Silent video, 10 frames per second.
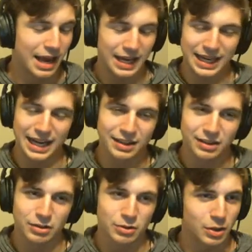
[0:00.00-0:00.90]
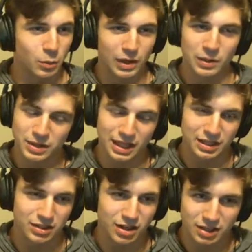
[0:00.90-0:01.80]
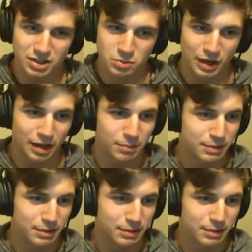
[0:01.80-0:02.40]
Again, you can win with other cards as well,